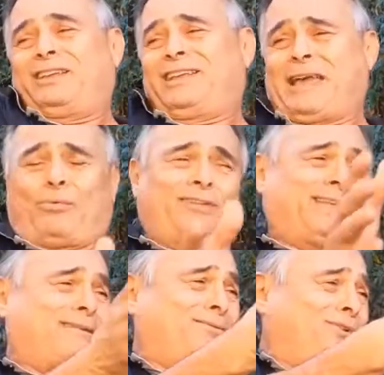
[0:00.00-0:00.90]
When you get
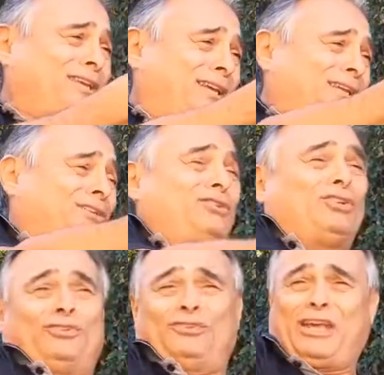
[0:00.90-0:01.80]

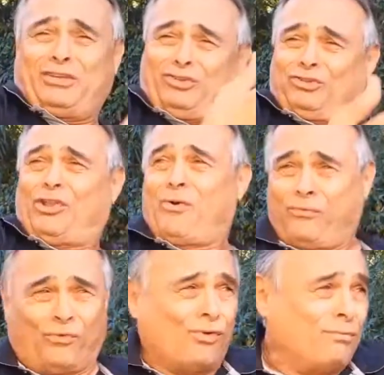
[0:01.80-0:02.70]
into the nice
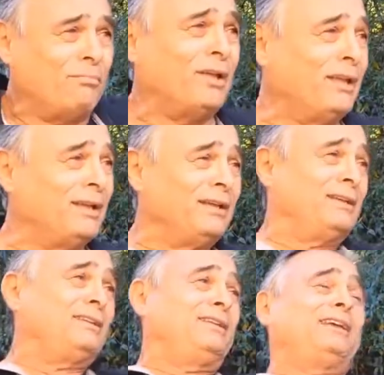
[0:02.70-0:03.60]
love room.
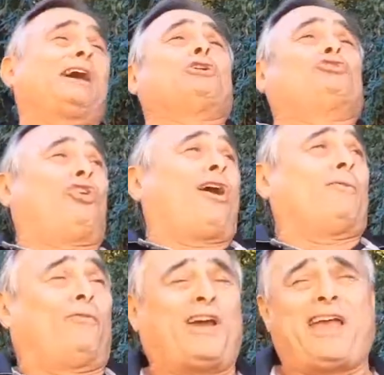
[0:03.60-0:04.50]
You got to
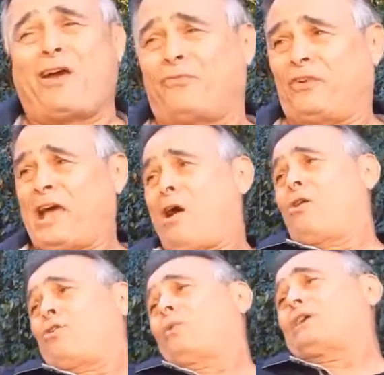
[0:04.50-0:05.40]
talk for half an
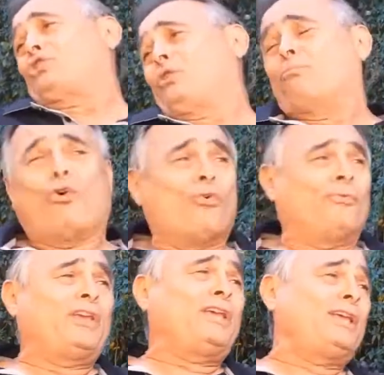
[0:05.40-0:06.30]
hour, watch a
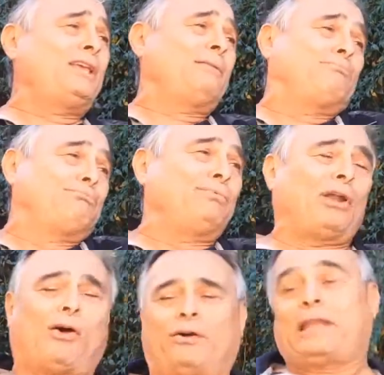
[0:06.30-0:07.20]
movie, and
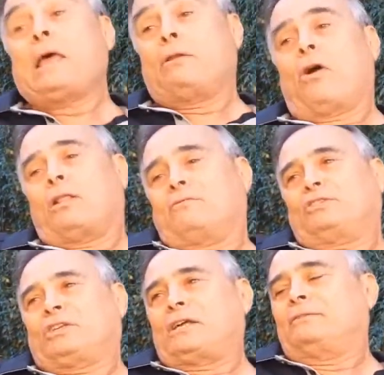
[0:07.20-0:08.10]
then all of
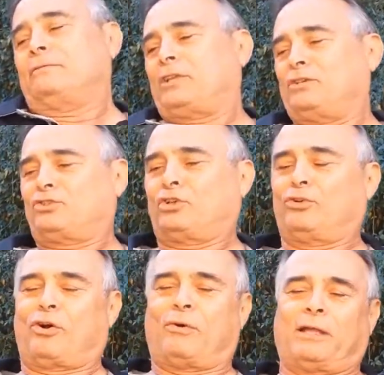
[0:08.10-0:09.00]
a sudden things
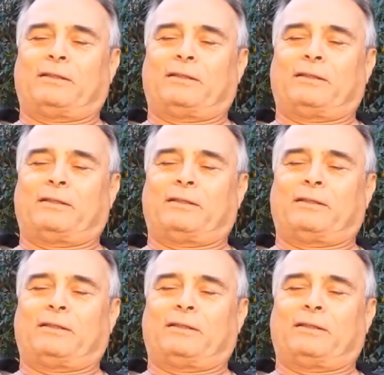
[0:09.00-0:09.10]
can go on.